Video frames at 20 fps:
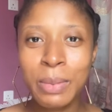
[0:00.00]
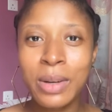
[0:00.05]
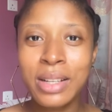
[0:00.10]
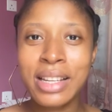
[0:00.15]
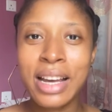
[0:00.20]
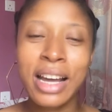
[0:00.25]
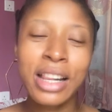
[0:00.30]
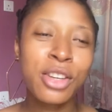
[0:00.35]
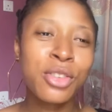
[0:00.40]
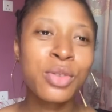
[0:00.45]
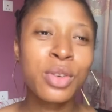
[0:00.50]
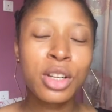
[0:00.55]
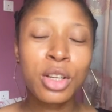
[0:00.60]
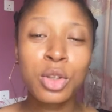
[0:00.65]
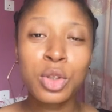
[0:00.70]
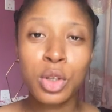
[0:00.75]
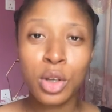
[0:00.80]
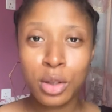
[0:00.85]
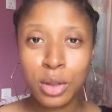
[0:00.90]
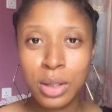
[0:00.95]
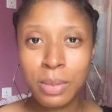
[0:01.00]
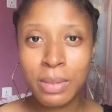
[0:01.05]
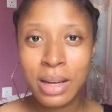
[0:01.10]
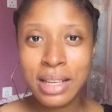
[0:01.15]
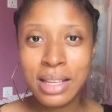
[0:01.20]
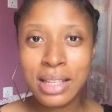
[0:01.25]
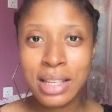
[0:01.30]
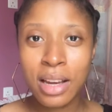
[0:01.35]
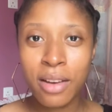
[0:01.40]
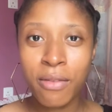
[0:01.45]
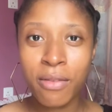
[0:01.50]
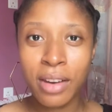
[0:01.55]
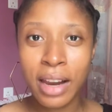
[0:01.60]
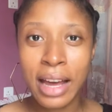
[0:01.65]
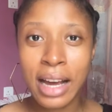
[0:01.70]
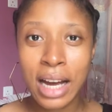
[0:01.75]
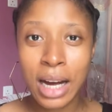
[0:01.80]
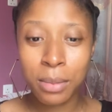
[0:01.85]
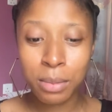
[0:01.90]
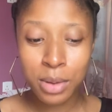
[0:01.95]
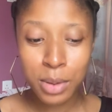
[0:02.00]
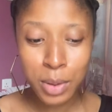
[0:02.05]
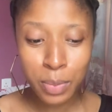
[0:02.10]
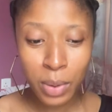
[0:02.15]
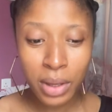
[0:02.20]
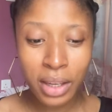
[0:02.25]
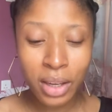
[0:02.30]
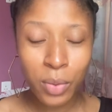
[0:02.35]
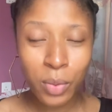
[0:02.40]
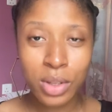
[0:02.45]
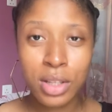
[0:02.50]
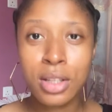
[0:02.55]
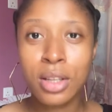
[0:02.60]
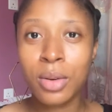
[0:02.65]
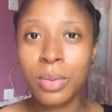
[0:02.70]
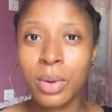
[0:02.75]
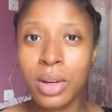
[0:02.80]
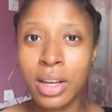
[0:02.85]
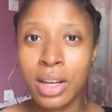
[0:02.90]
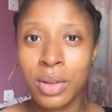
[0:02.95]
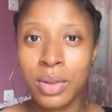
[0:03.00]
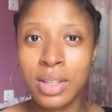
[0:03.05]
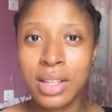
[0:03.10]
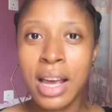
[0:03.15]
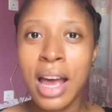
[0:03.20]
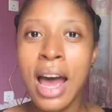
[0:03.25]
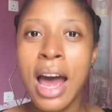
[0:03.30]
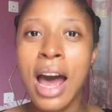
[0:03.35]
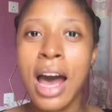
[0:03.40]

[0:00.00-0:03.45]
but I literally talk to myself like I'm speaking with someone else.